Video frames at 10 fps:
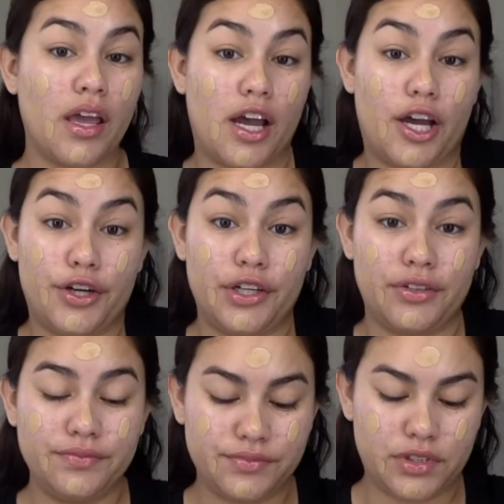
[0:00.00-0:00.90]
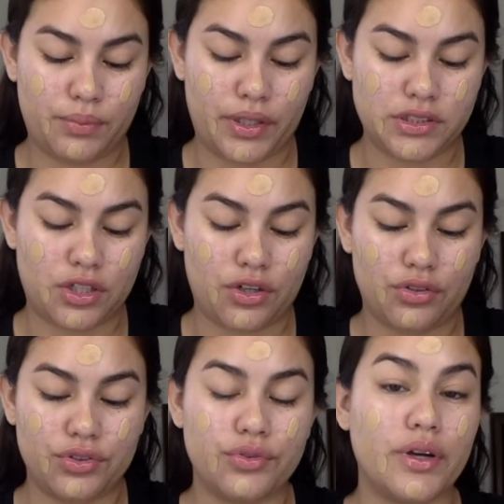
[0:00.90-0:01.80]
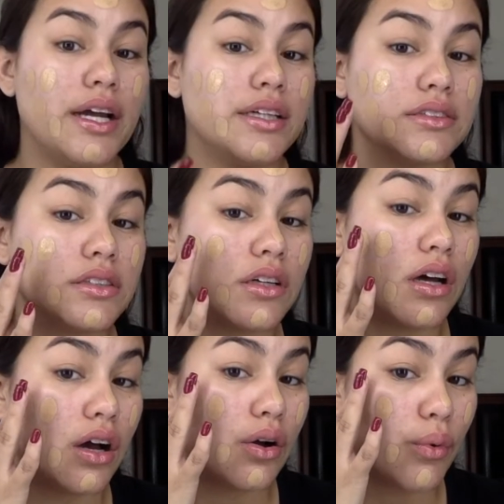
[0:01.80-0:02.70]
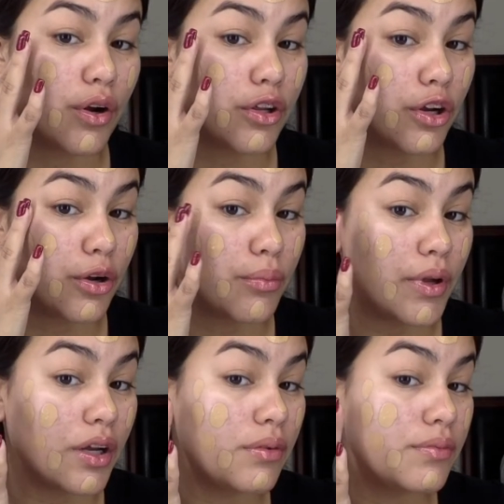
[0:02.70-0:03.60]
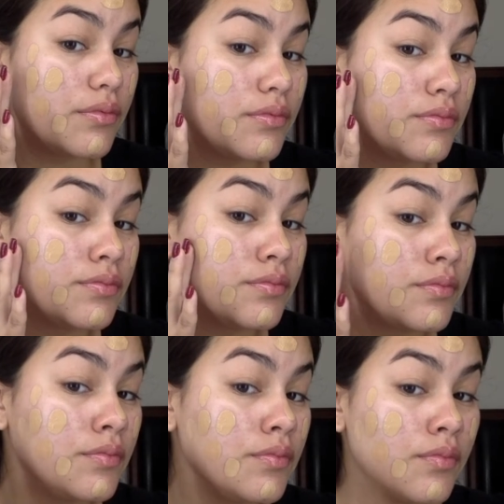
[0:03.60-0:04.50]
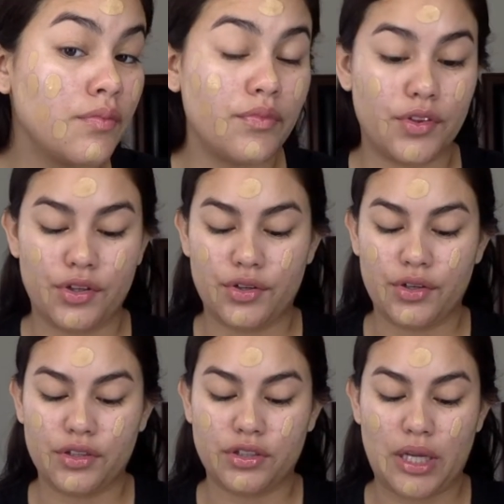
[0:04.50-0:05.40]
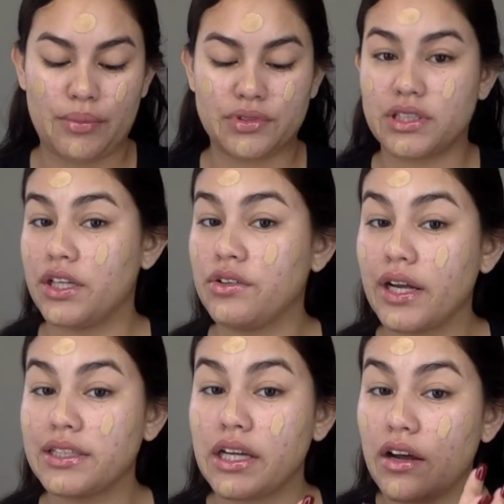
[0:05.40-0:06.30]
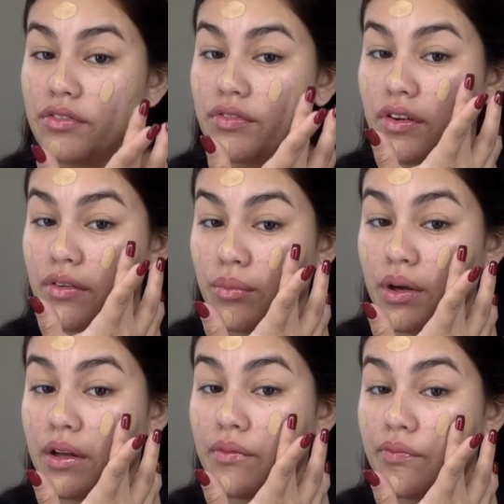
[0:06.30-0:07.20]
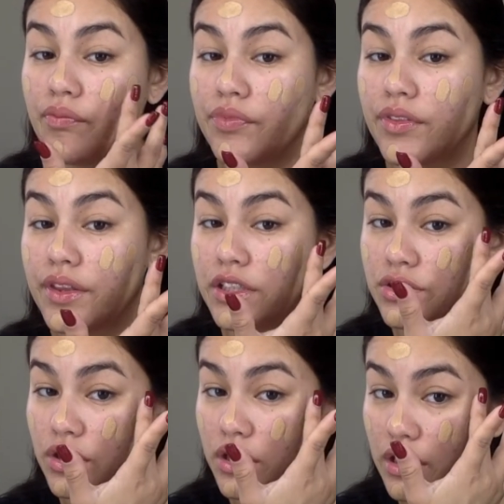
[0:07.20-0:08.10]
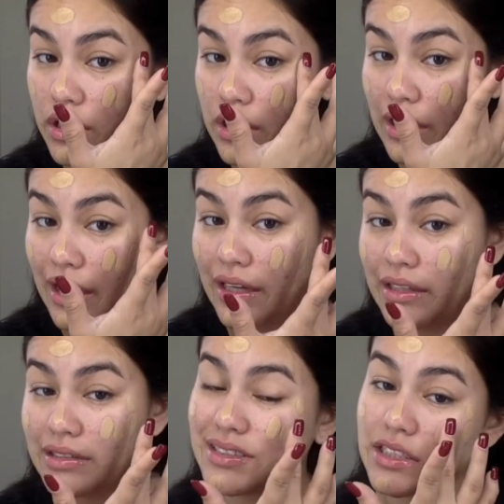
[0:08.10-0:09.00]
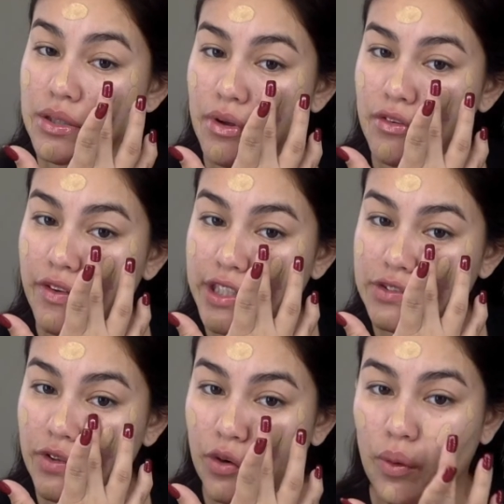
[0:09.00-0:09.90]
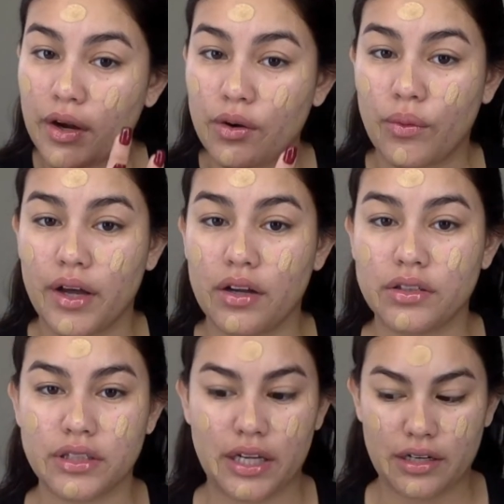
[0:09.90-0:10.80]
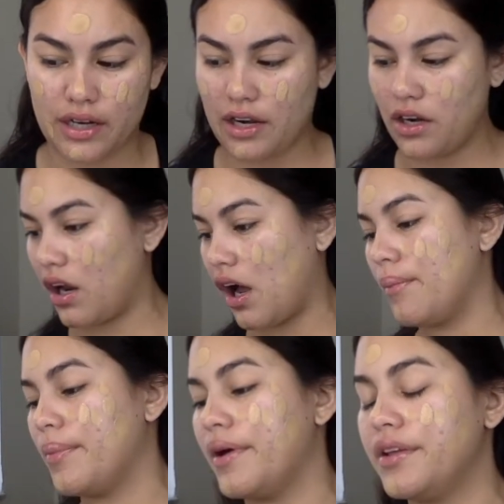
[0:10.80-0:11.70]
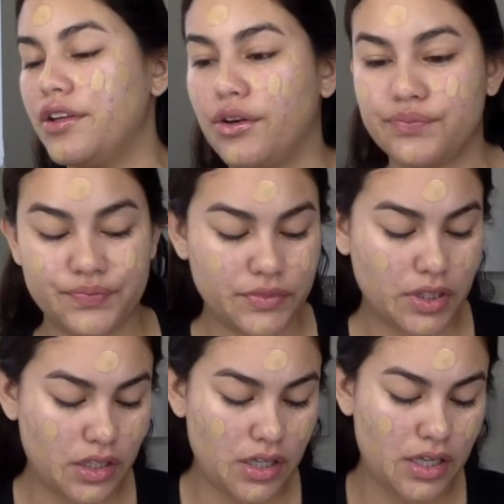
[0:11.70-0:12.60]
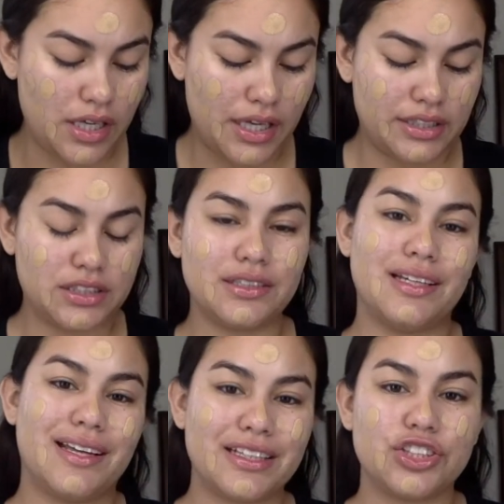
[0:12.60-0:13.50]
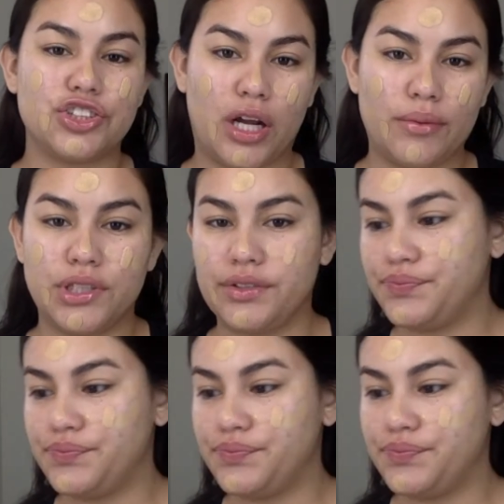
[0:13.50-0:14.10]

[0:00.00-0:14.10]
I don't know. Depends how you guys wear your makeup, you know, and the type of skin you guys have. But this one, it stays on my face for quite a while. Not a lot, but, you know, it gets the job done.